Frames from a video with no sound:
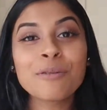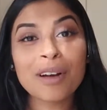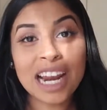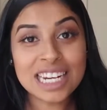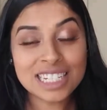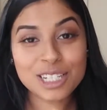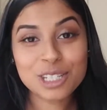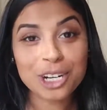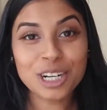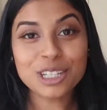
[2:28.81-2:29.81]
when I did
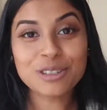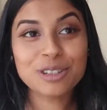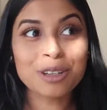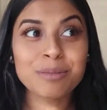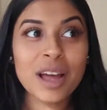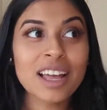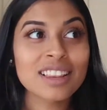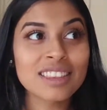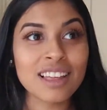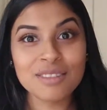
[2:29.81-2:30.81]
start YouTube, I
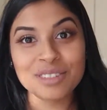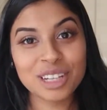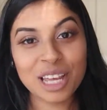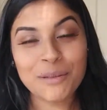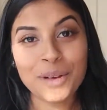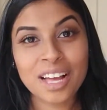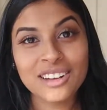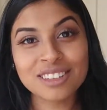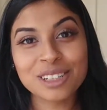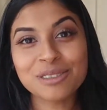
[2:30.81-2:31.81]
love looking back
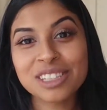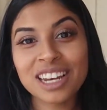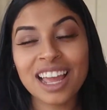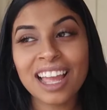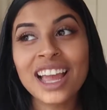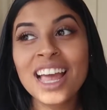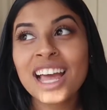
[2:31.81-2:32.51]
on those and I